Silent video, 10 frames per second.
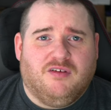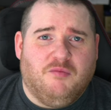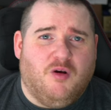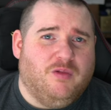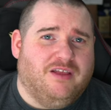I'm
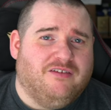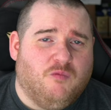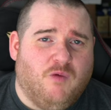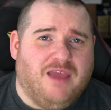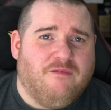not willing to
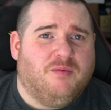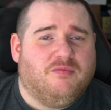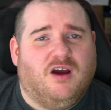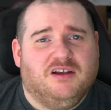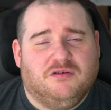wait for the
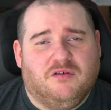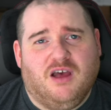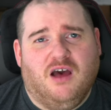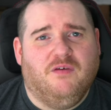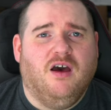price to
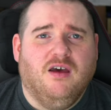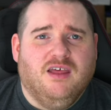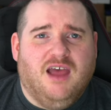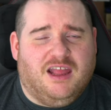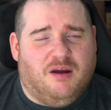recover,
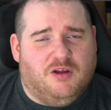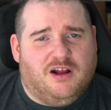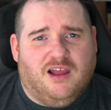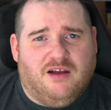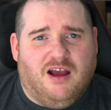and I want
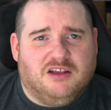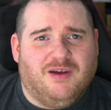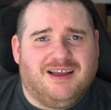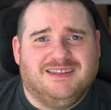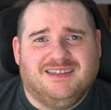to clear out. So
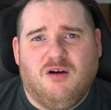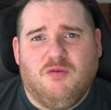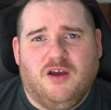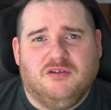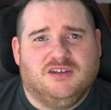I can sell
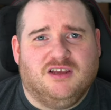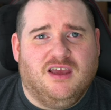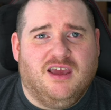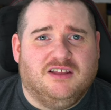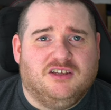those
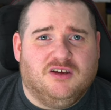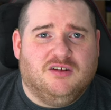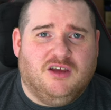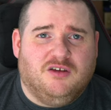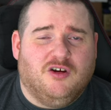into,
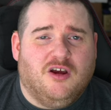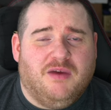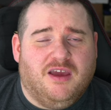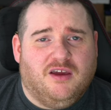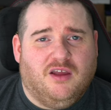you know,
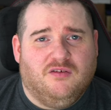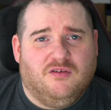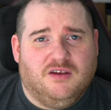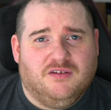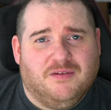European
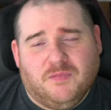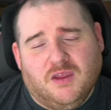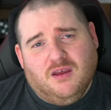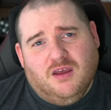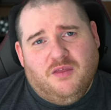countries.
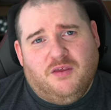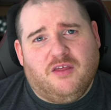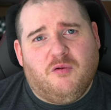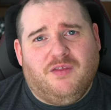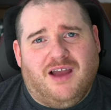The
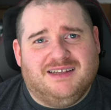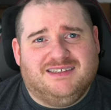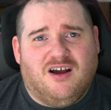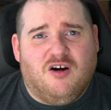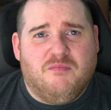other one that I
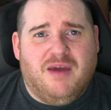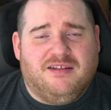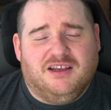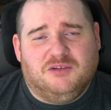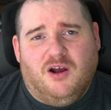sell
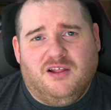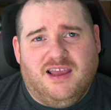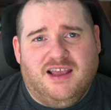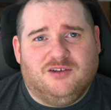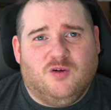mainly as well
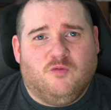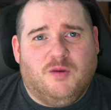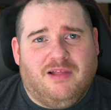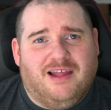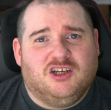is
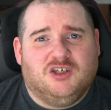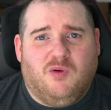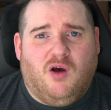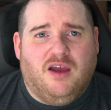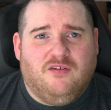
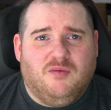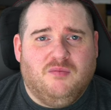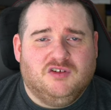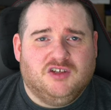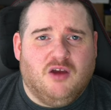replenishable
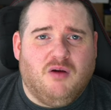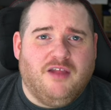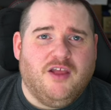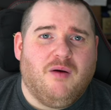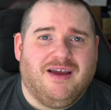items. So
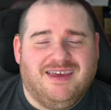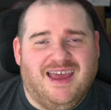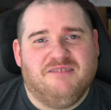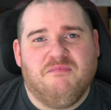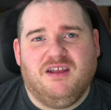I know I can
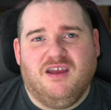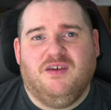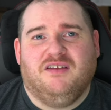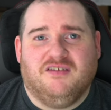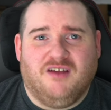get as many of
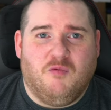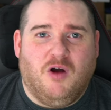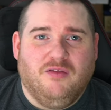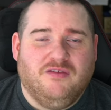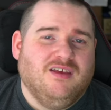these as I
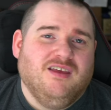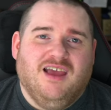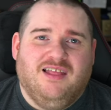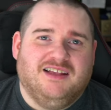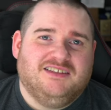want.
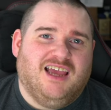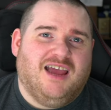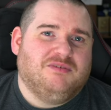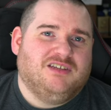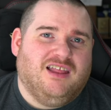Let's say
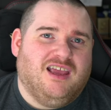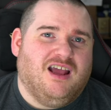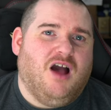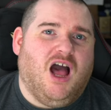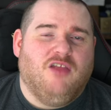I'm selling
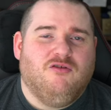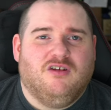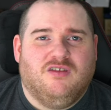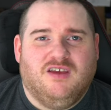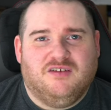100
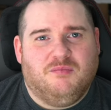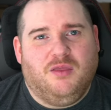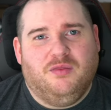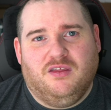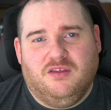of these a
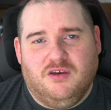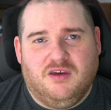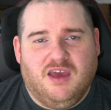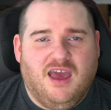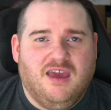month in the
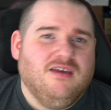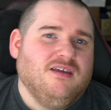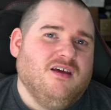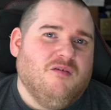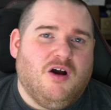UK.
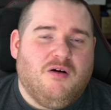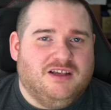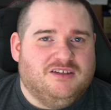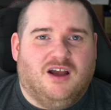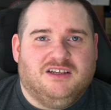Well,
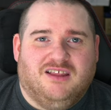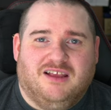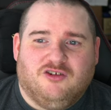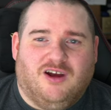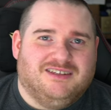it's nice to
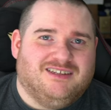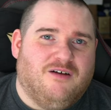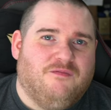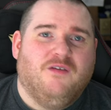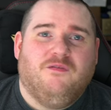then try and
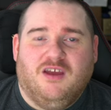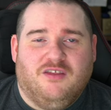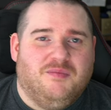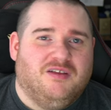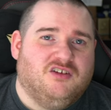sell 50 of
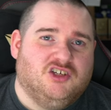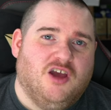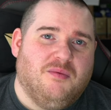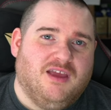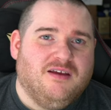them into
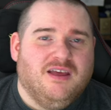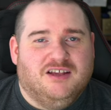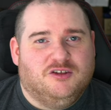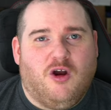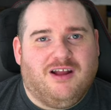Germany.
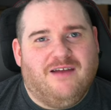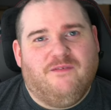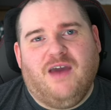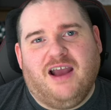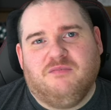It's not going to
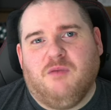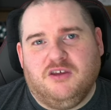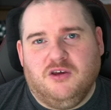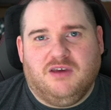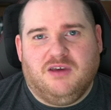affect my
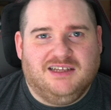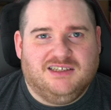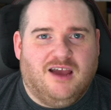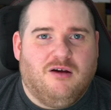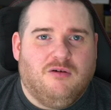UK
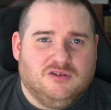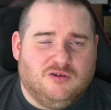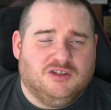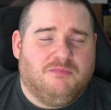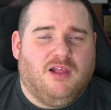sales
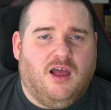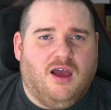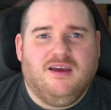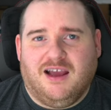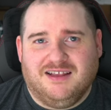or
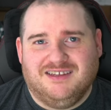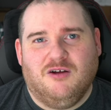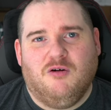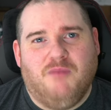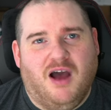supply. I can
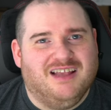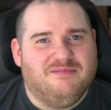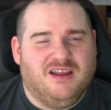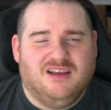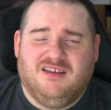still buy as
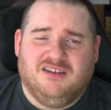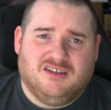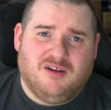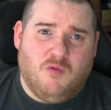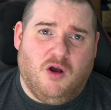many of these as
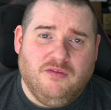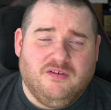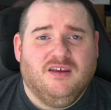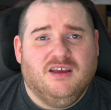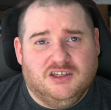I want.
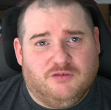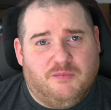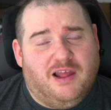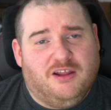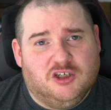It's
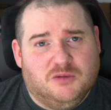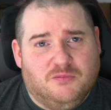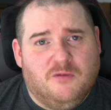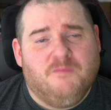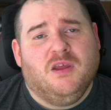
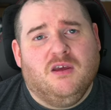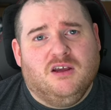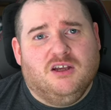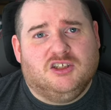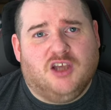replenishable.
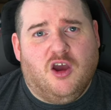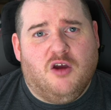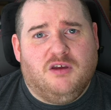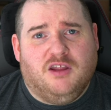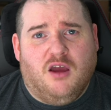So,
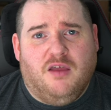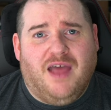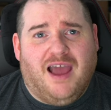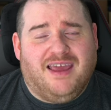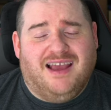you know, in
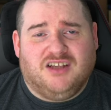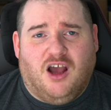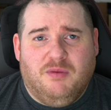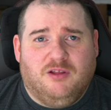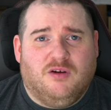that case,
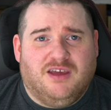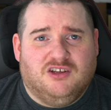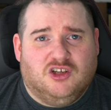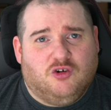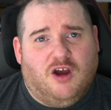I'll be looking
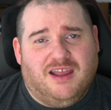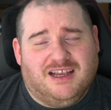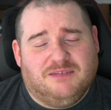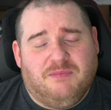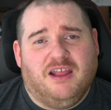to try and
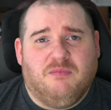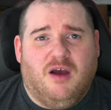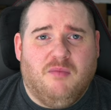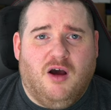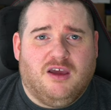expand
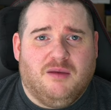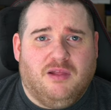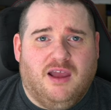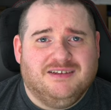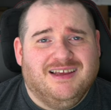my
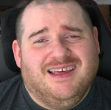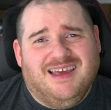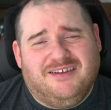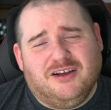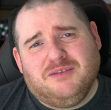marketplace.
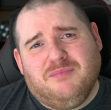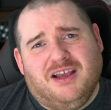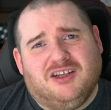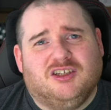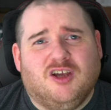It doesn't
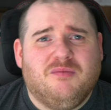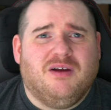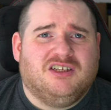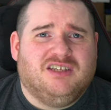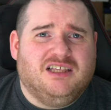make so
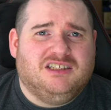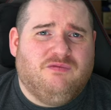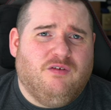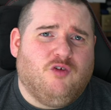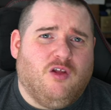much sense
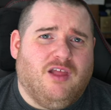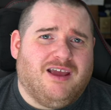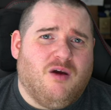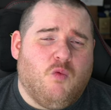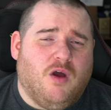if you've got
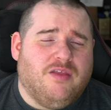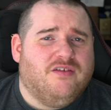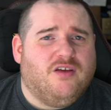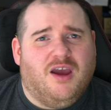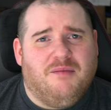like a
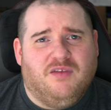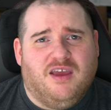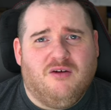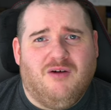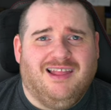one-time
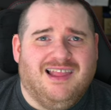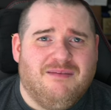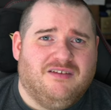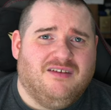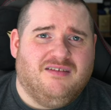deal, a
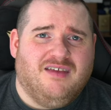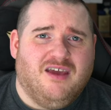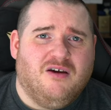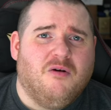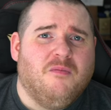limited deal.